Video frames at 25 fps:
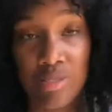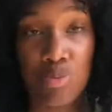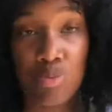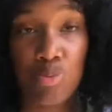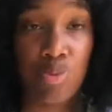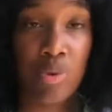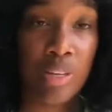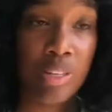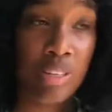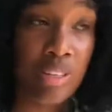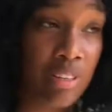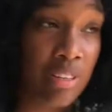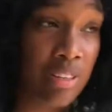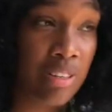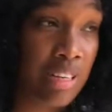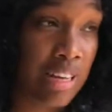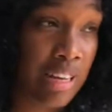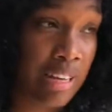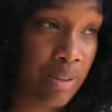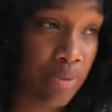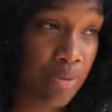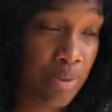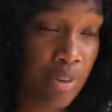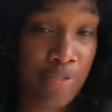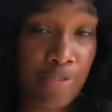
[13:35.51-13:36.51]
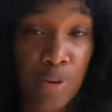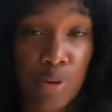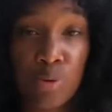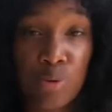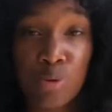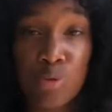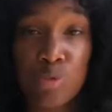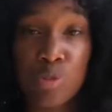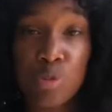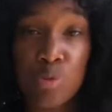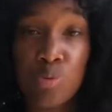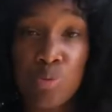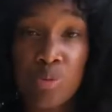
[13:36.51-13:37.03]
When you're if you go
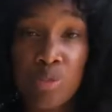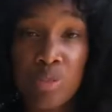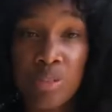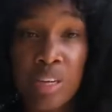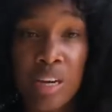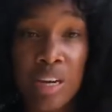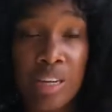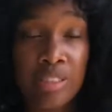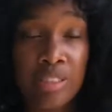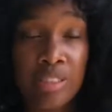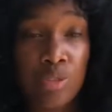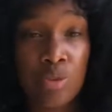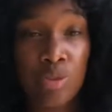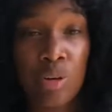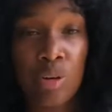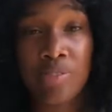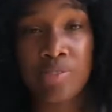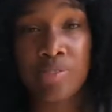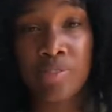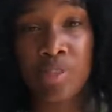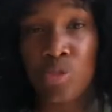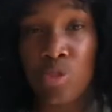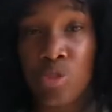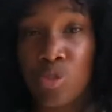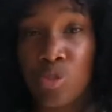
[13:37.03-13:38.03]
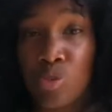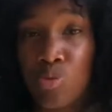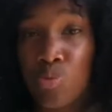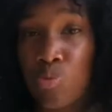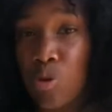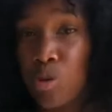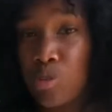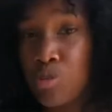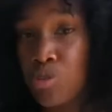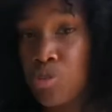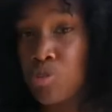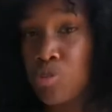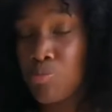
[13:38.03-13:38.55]
to work and you have to use your
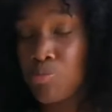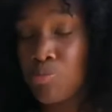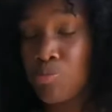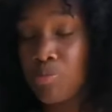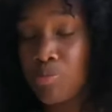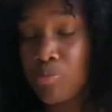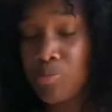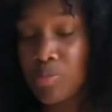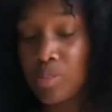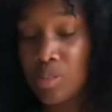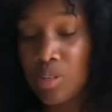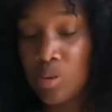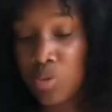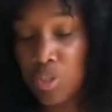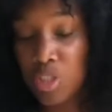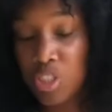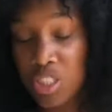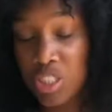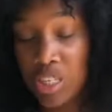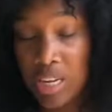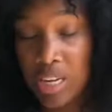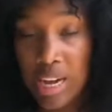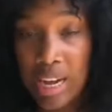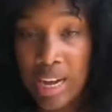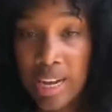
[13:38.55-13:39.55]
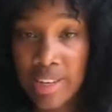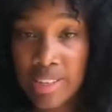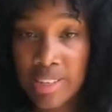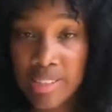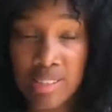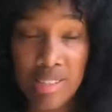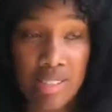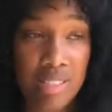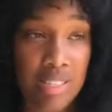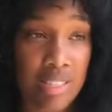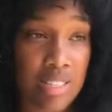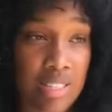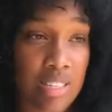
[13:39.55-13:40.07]
washroom, you wash your
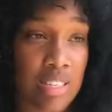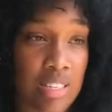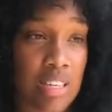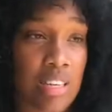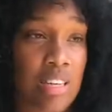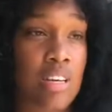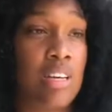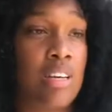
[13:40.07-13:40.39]
hands.